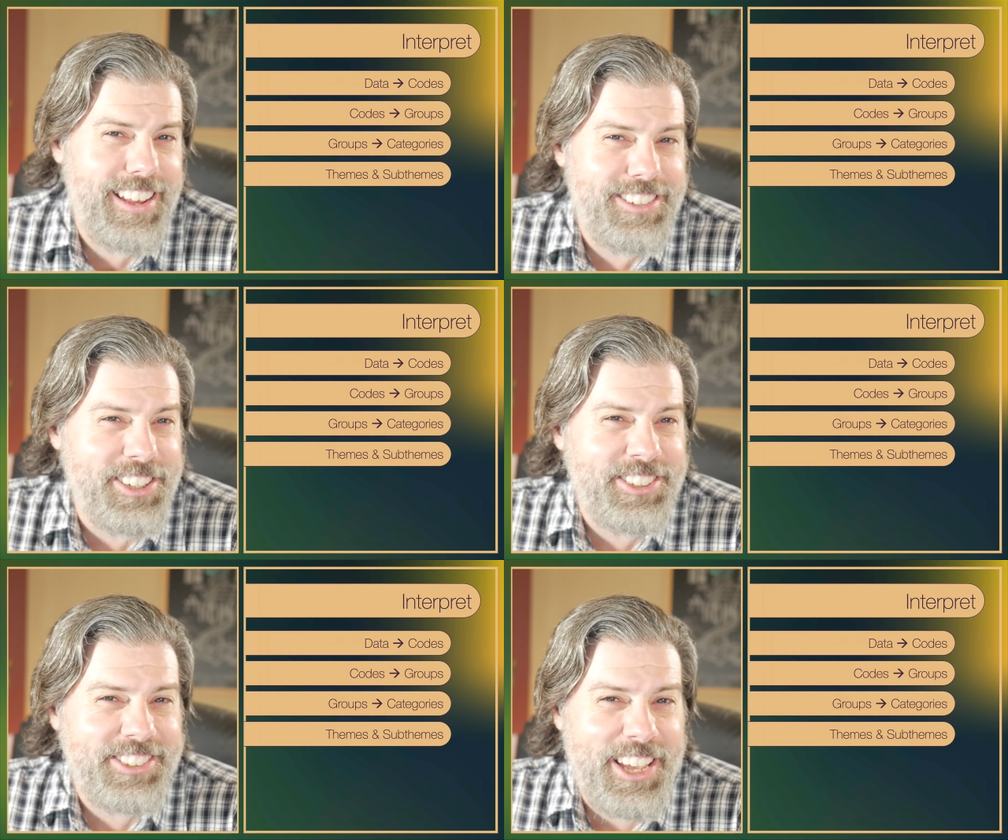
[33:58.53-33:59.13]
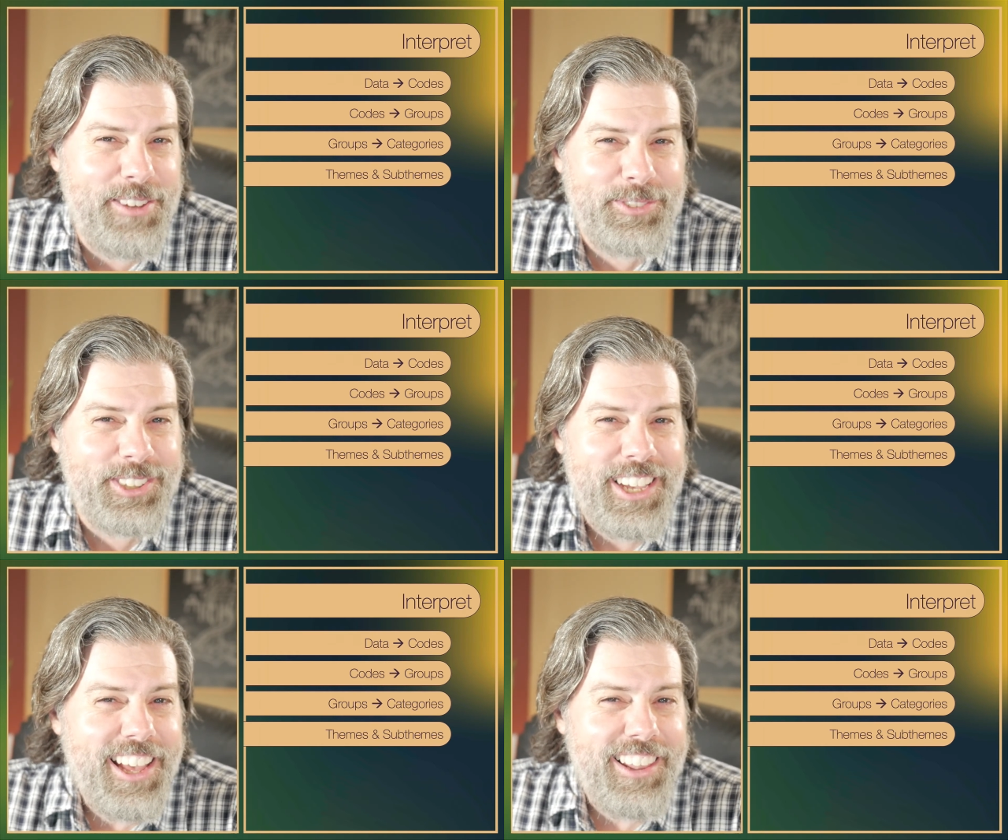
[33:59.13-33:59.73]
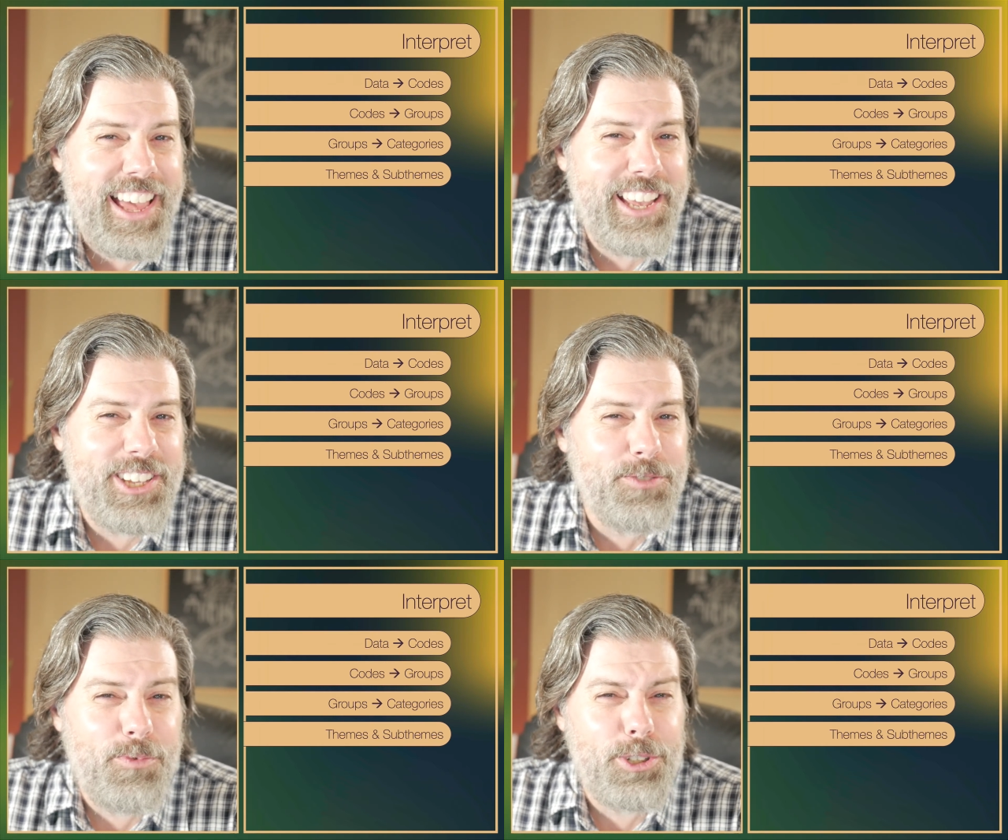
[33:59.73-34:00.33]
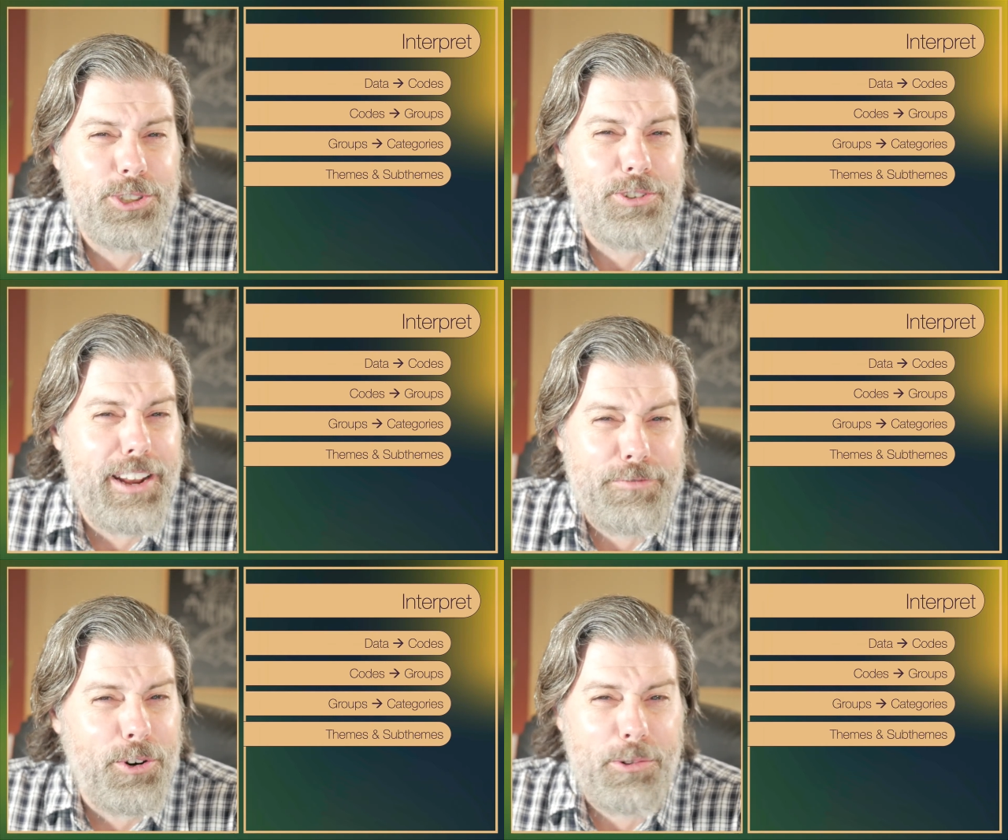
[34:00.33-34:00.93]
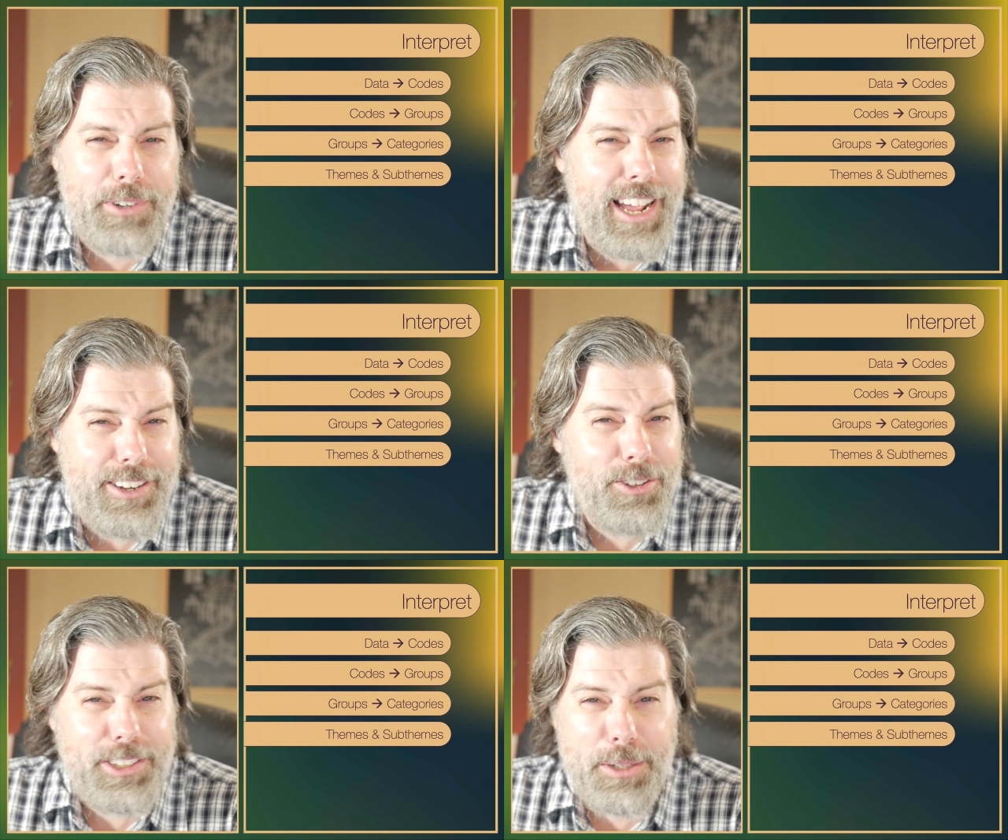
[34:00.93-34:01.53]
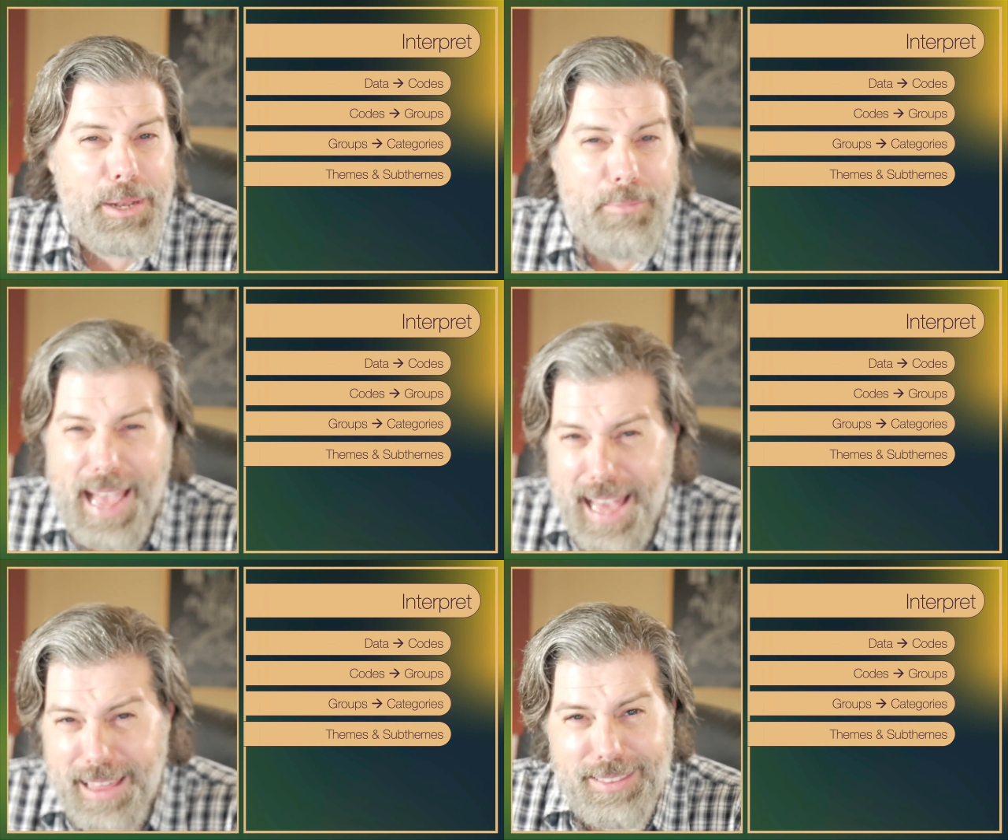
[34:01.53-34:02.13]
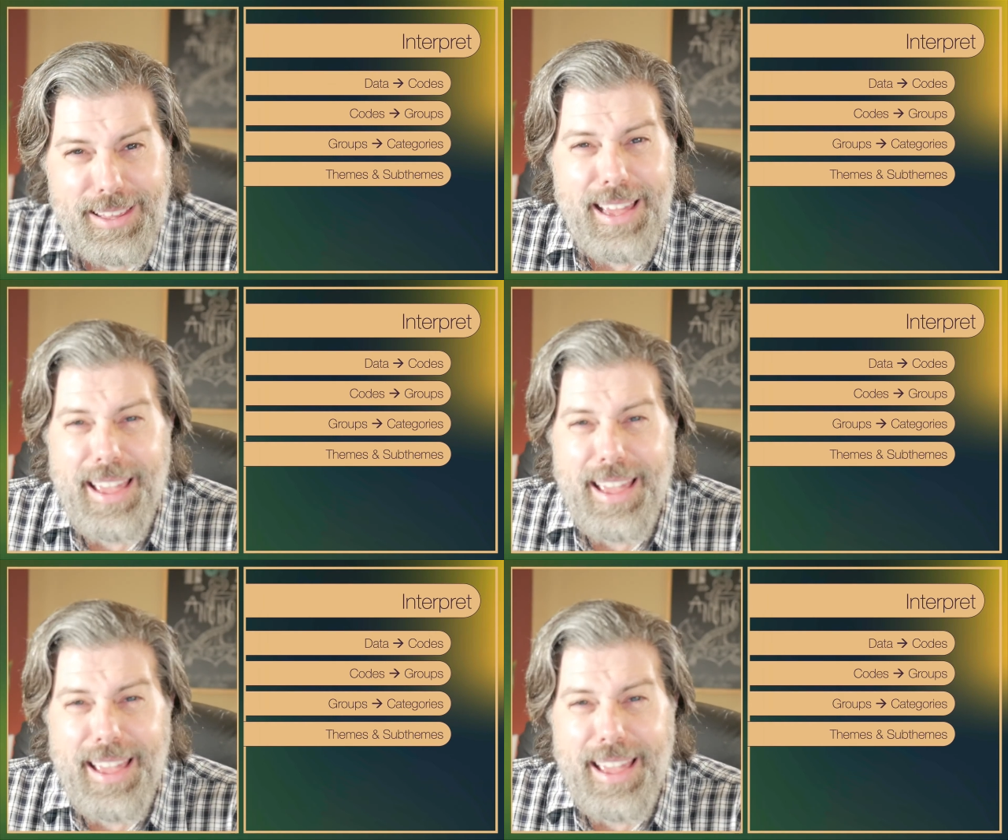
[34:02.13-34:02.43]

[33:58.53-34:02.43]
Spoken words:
It just seems like it's more straightforward. I do a little bit of math,